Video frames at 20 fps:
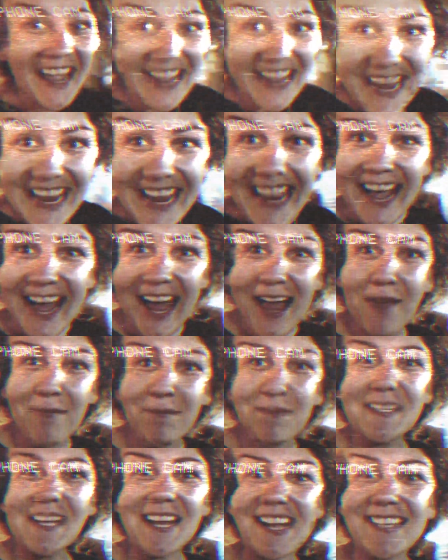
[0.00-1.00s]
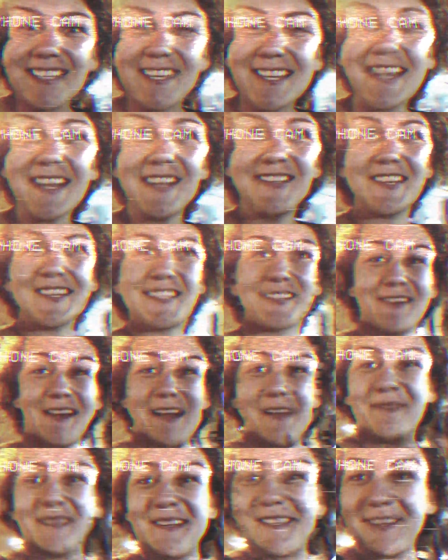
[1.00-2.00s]
he helped us. He just
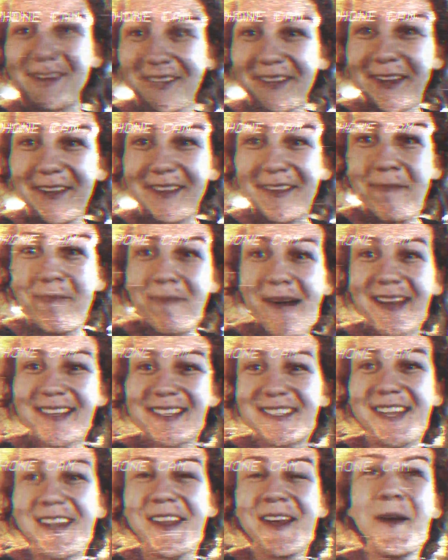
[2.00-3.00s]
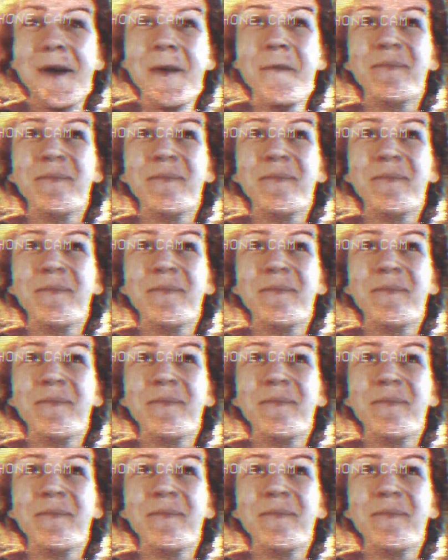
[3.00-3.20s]
grabbed us out of the bus and